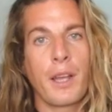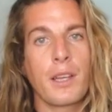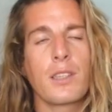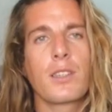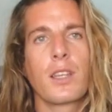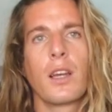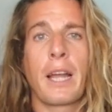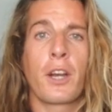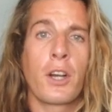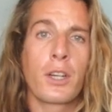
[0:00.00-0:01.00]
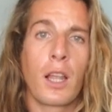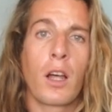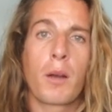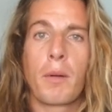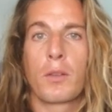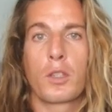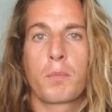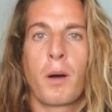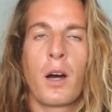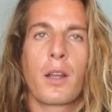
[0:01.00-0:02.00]
it is. I heard a lot about the
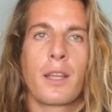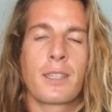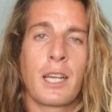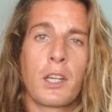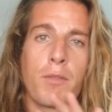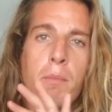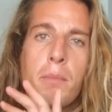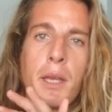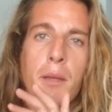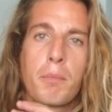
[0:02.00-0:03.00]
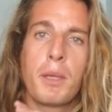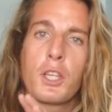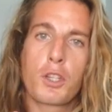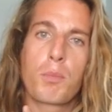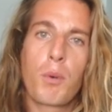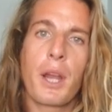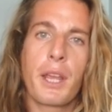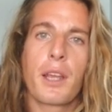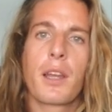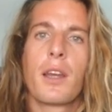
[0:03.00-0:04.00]
spot. It's kind of a big beach
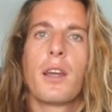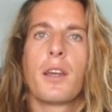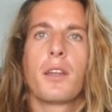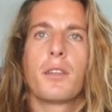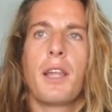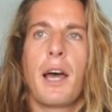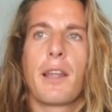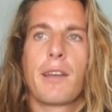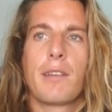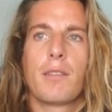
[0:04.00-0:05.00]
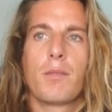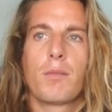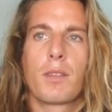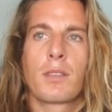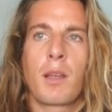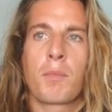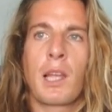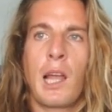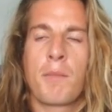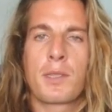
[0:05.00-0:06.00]
break that
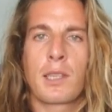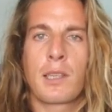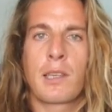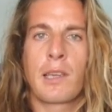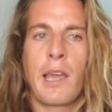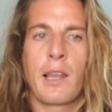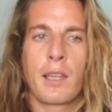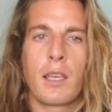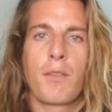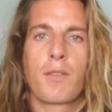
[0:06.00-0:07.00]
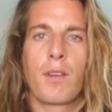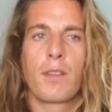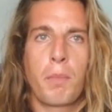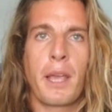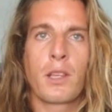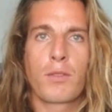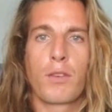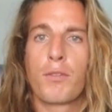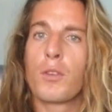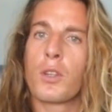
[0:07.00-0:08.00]
sometimes can leave space
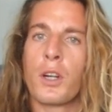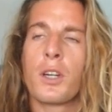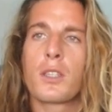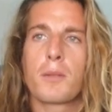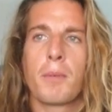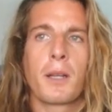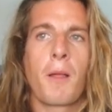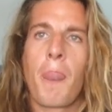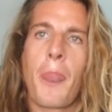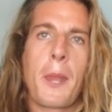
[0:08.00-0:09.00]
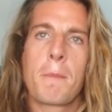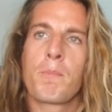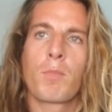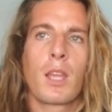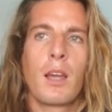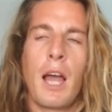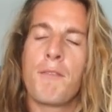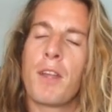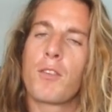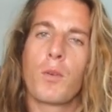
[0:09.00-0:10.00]
for a few turns, but
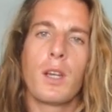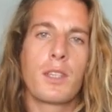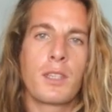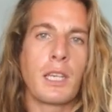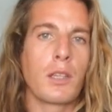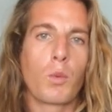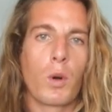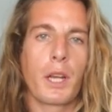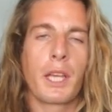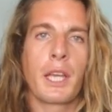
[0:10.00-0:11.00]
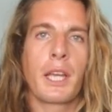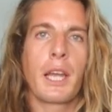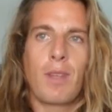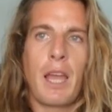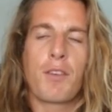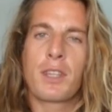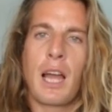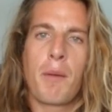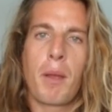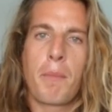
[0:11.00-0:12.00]
I've never really seen it working. Every
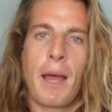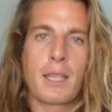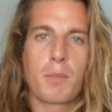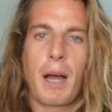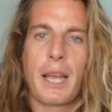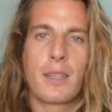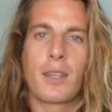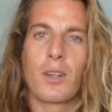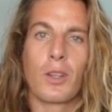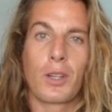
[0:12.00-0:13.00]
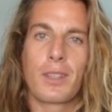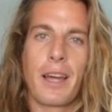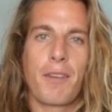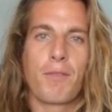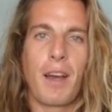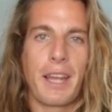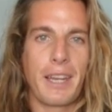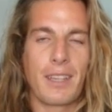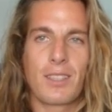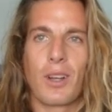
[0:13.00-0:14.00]
time I passed by, it didn't look that
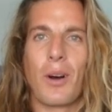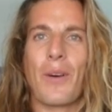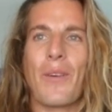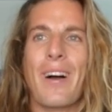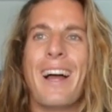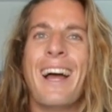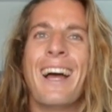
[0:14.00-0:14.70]
inviting, so